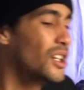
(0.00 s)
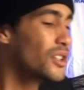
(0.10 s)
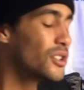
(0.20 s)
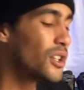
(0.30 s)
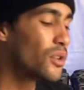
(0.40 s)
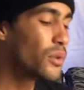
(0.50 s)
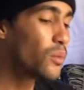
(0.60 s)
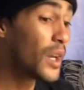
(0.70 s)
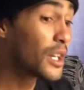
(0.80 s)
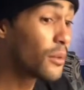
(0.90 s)
you know, we
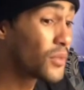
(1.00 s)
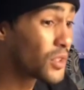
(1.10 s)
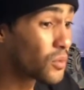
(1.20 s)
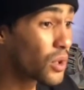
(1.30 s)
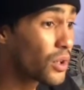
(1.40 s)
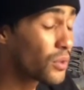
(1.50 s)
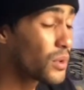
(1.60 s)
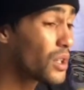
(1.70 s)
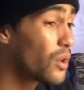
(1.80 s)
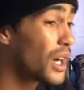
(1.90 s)
wake up in the world and
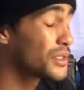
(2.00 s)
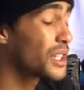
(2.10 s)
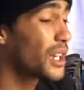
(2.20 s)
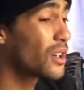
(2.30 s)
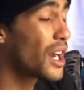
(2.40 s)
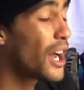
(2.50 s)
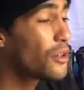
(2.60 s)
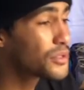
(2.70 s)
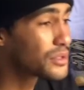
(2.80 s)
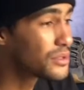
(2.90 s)
we go outside our
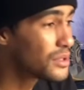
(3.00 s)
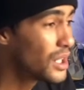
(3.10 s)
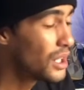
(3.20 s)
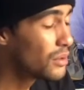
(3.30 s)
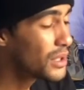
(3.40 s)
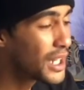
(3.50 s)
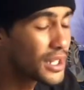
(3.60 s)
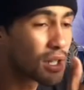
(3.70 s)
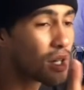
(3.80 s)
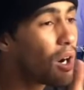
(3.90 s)
house and we get
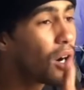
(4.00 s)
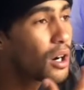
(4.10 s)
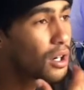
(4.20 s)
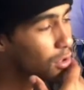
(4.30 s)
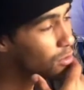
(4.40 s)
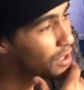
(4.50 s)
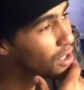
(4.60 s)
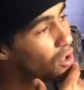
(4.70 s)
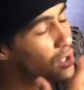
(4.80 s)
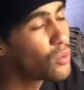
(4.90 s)
in a car or we
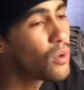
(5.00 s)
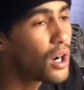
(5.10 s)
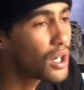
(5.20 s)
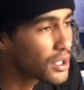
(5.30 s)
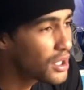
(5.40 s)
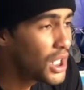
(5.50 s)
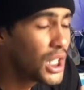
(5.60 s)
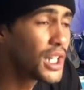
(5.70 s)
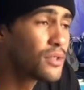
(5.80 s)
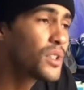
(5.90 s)
go on a walk
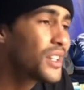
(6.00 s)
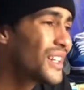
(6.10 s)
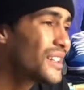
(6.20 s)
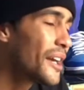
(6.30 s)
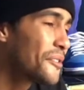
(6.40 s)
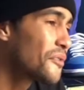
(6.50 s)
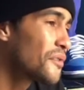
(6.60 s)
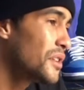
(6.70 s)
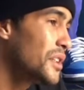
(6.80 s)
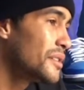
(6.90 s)
and we think that's
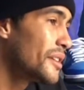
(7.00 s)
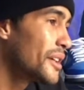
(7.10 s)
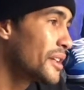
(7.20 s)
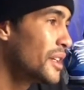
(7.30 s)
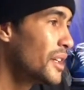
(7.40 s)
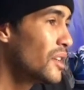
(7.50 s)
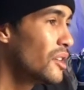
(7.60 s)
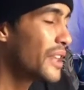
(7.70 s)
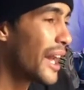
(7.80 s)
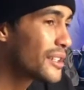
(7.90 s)
free. Like,
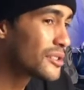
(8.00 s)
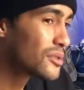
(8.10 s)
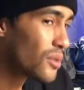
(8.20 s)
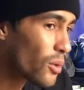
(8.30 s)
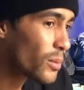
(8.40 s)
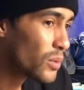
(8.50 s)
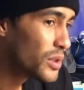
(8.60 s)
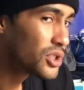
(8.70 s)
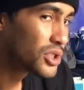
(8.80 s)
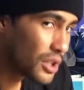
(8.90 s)
that is normal. We
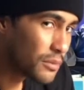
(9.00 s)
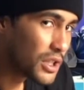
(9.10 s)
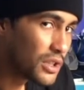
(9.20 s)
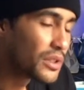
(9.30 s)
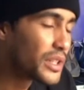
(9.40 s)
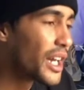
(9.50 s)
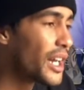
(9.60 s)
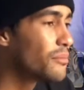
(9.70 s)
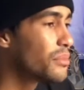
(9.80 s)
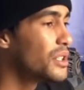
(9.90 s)
should be doing
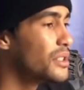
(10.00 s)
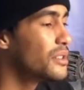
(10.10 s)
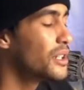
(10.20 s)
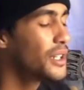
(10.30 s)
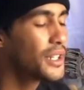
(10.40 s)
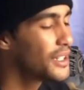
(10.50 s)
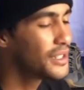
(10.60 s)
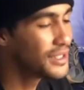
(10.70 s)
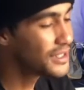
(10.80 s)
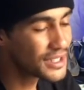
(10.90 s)
that, but
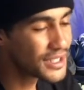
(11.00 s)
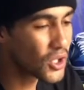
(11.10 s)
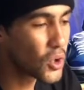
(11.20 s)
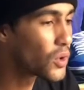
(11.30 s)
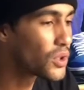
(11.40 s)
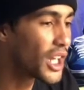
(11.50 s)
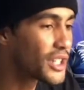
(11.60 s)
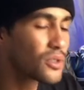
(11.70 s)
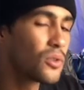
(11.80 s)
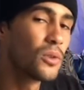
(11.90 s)
that's a
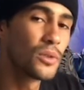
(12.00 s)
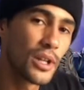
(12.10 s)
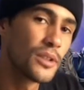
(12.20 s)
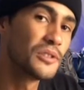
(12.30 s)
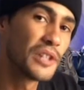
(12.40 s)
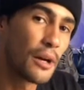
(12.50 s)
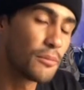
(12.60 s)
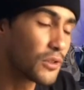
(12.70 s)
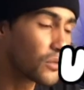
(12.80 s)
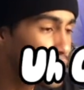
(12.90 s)
whole nother
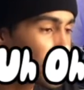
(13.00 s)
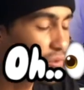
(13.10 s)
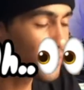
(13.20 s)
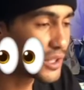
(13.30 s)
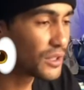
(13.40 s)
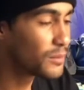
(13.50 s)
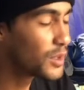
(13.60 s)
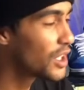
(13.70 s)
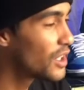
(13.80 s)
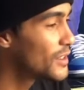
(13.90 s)
topic, which is freedom,
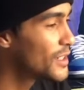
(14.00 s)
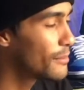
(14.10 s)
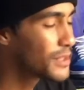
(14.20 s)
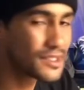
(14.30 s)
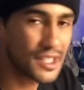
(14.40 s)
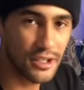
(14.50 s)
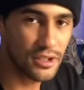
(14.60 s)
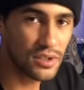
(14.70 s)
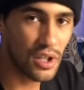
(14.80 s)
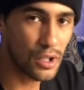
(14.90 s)
you know. And I'm excited
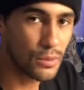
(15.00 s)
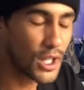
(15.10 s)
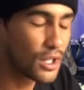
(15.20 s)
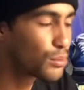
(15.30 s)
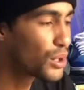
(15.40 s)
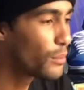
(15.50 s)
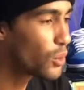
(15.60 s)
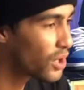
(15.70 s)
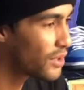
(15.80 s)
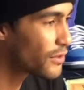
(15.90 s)
to talk about it, but I'm gonna
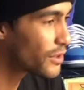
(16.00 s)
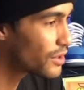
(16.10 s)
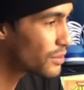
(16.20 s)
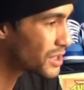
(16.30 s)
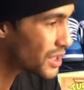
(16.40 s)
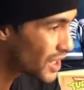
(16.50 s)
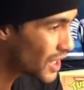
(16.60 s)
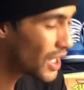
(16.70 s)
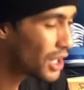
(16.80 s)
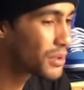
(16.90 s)
wait for a little bit,
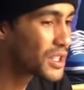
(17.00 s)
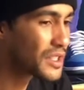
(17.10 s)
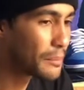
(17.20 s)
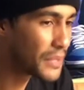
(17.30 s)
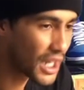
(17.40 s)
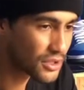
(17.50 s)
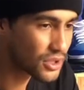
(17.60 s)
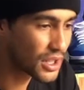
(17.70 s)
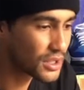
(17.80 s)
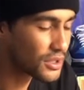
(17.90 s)
because I'm not
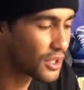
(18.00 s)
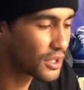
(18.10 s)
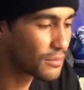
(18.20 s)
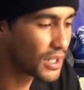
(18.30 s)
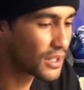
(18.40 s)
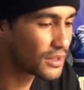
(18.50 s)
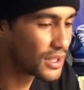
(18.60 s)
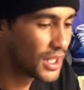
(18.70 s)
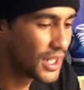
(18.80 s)
trying to talk about